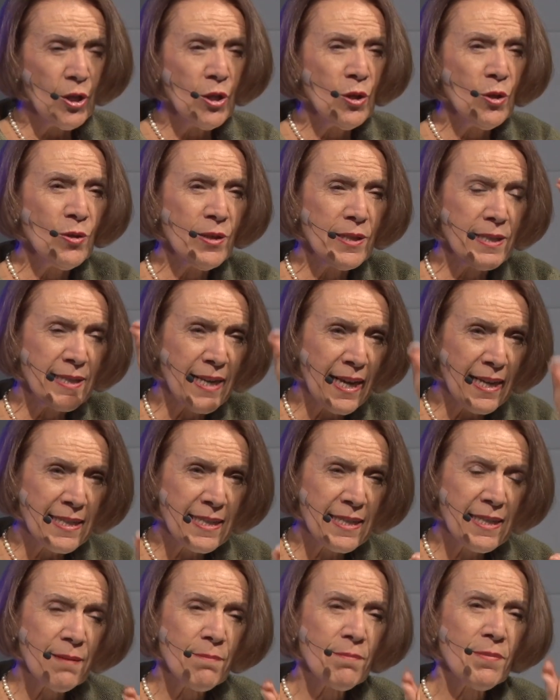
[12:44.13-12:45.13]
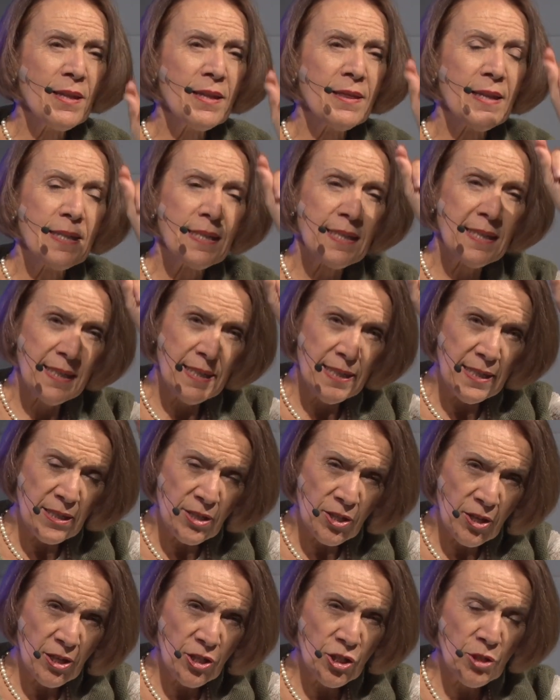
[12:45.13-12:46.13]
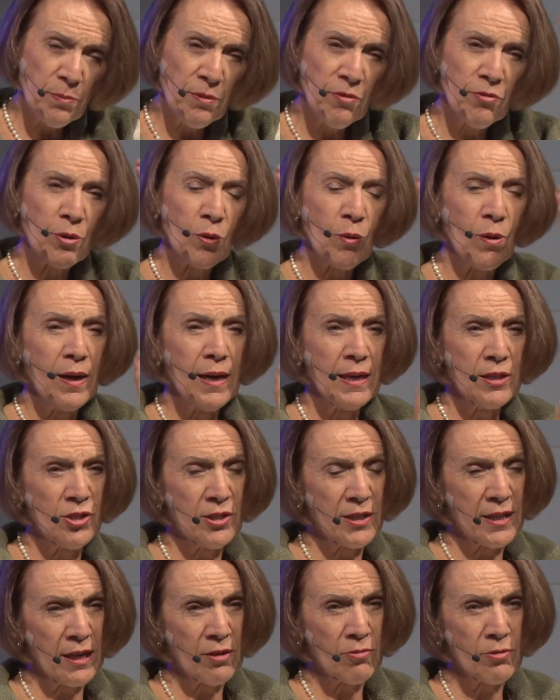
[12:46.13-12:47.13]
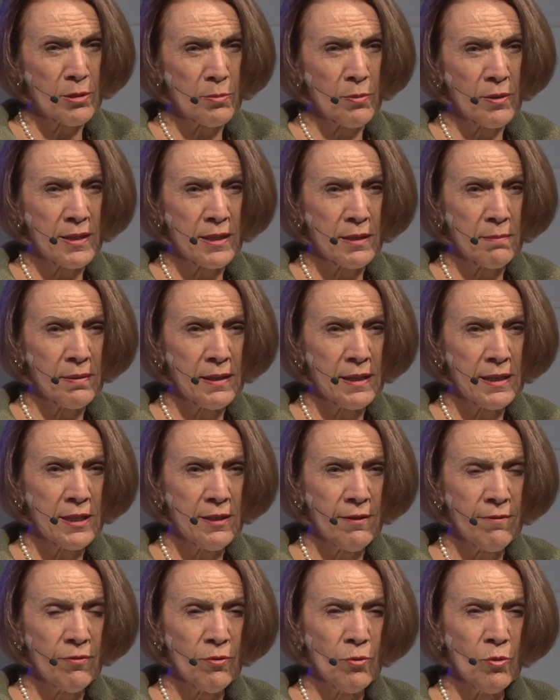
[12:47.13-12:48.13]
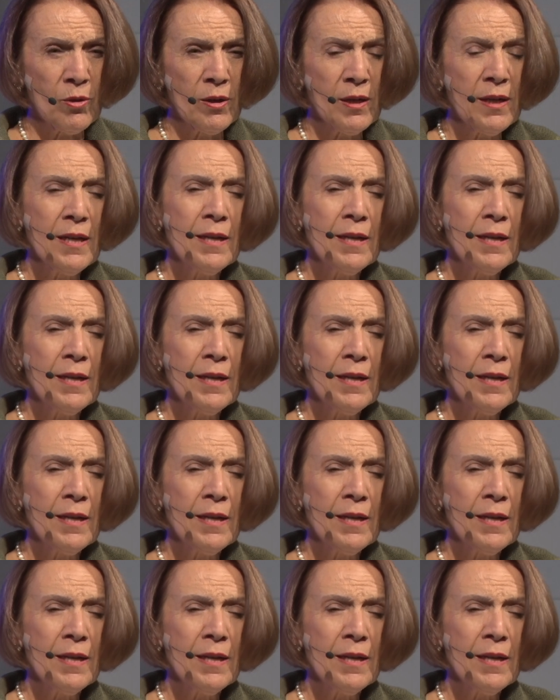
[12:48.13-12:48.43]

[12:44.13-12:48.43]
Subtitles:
who's done something that he is going to be required to take responsibility for.